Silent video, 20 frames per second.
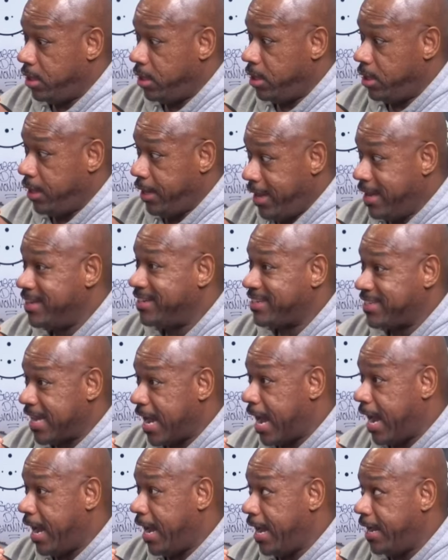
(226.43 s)
his
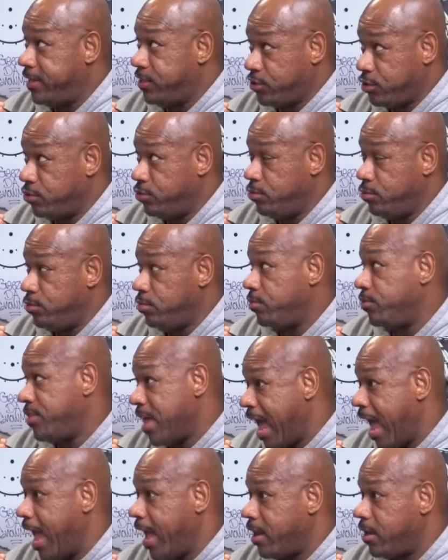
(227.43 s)
tie to
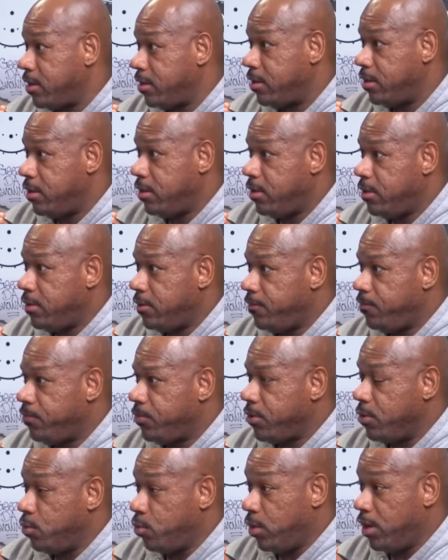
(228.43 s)
that
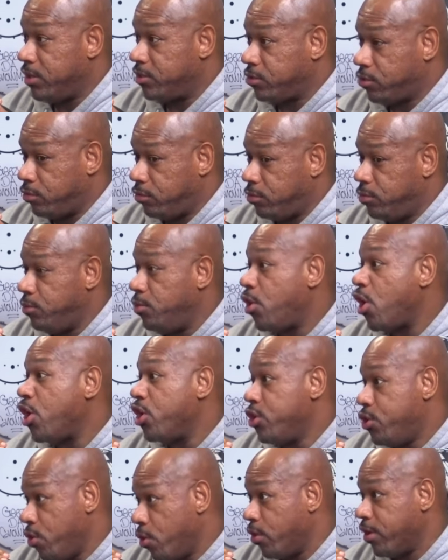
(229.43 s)
was through
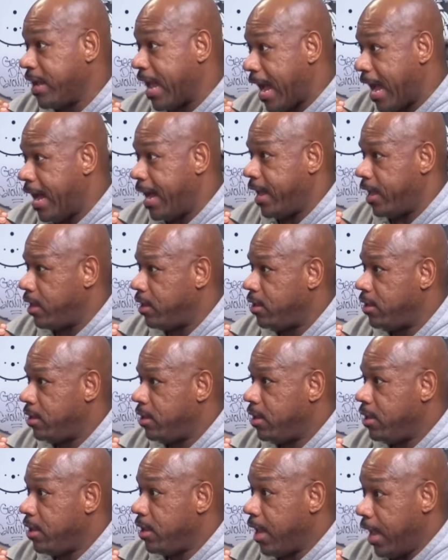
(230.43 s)
your guy.
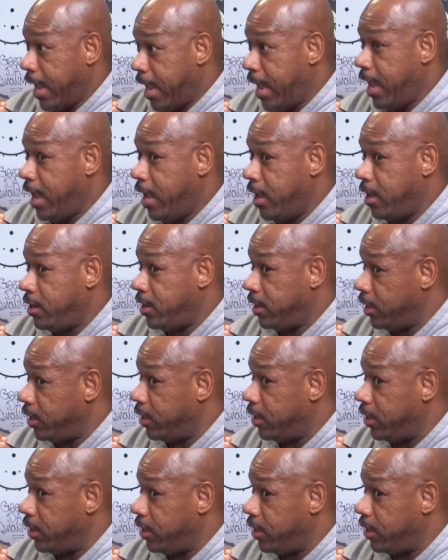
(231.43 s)
And
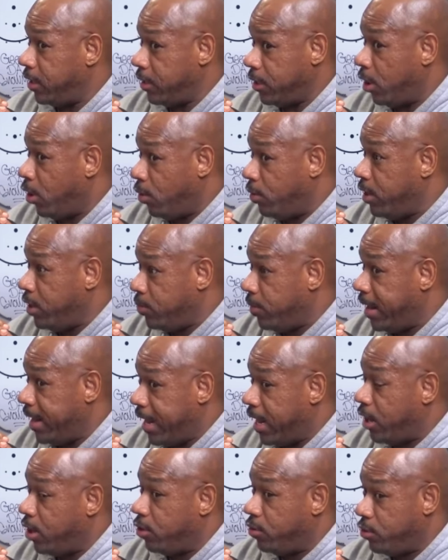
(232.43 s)
the only way they're
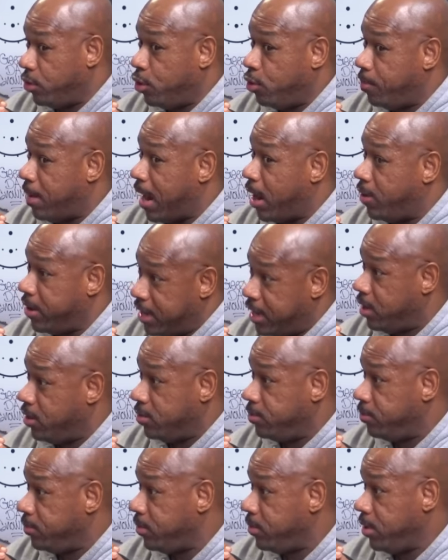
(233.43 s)
going to know about
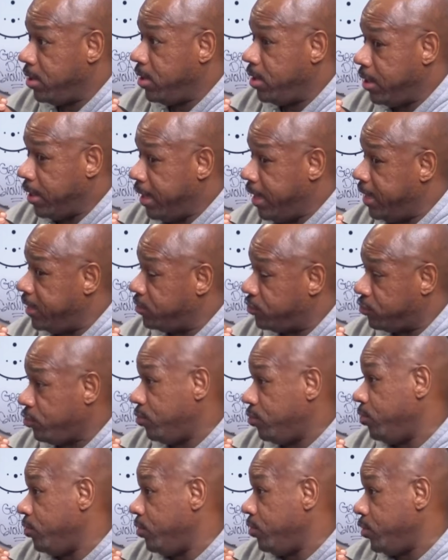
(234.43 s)
him is
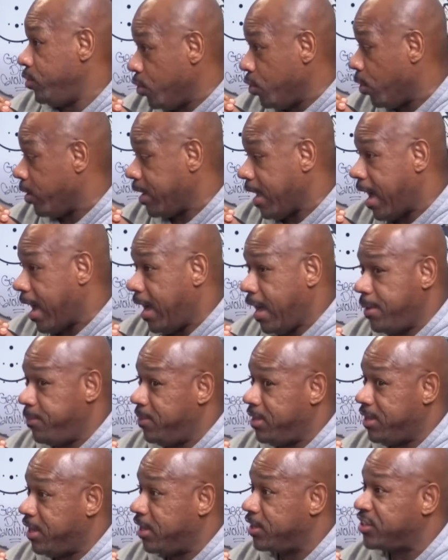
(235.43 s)
through your guy
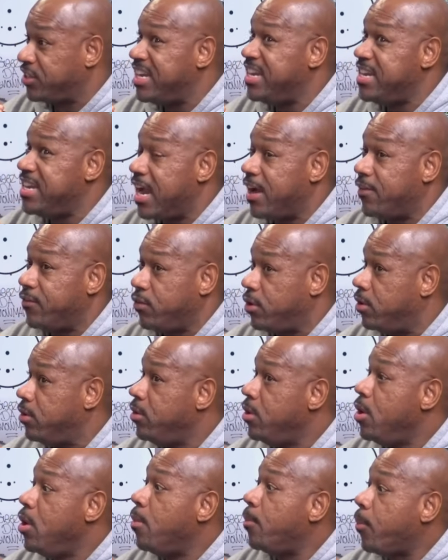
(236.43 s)
because he never
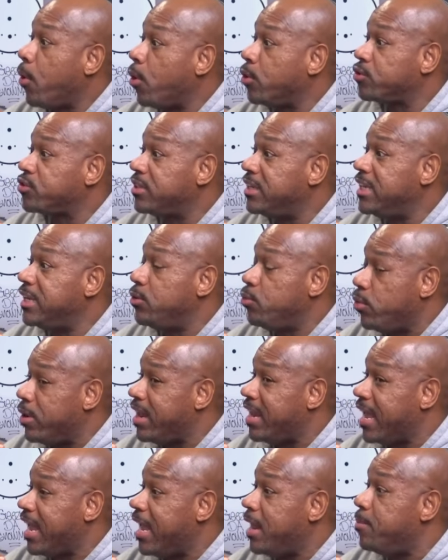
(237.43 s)
personally went
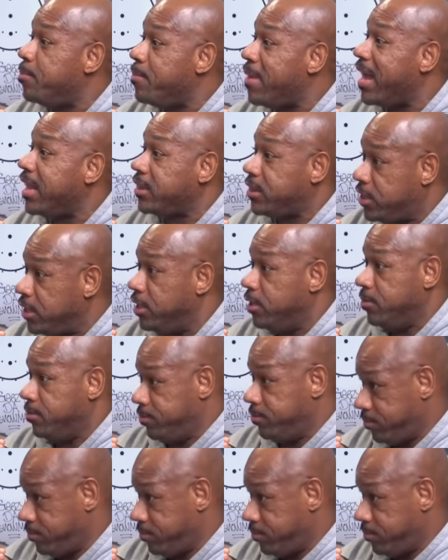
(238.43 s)
and met them.